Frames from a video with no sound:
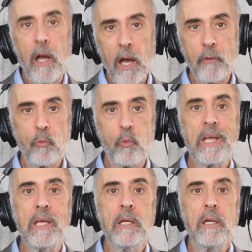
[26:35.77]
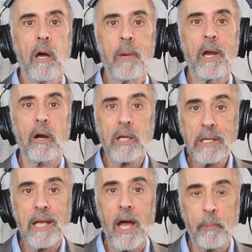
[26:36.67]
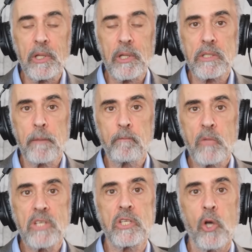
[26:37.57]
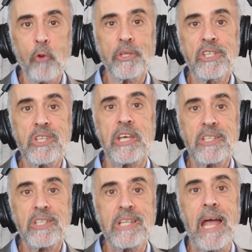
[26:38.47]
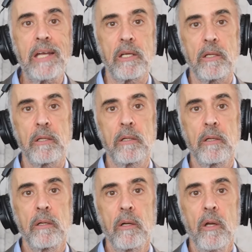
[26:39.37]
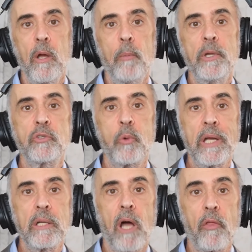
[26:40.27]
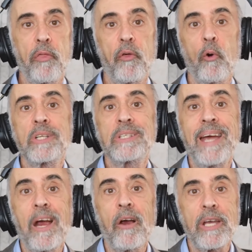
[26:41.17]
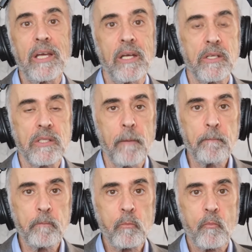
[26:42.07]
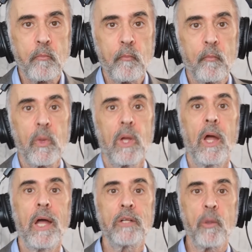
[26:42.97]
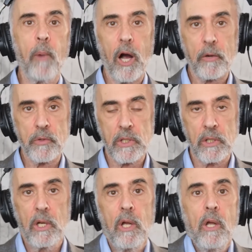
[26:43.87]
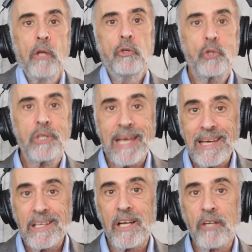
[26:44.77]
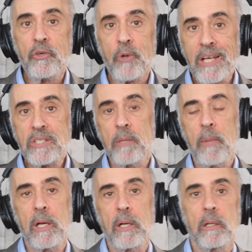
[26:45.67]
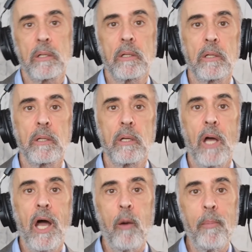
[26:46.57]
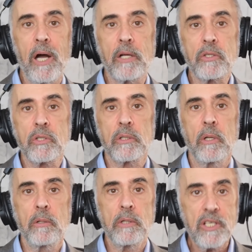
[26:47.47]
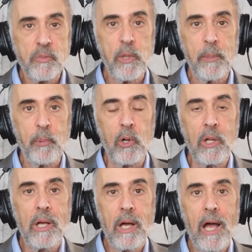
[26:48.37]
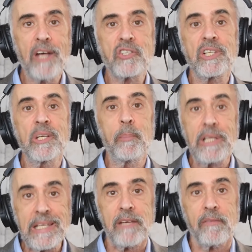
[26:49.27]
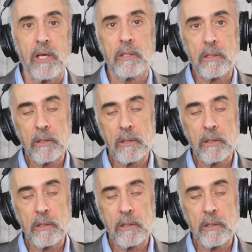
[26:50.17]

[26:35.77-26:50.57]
And we, American capitalism, is the only thing standing between authoritarianism and democracy. You can't underestimate how much these people actually believe it,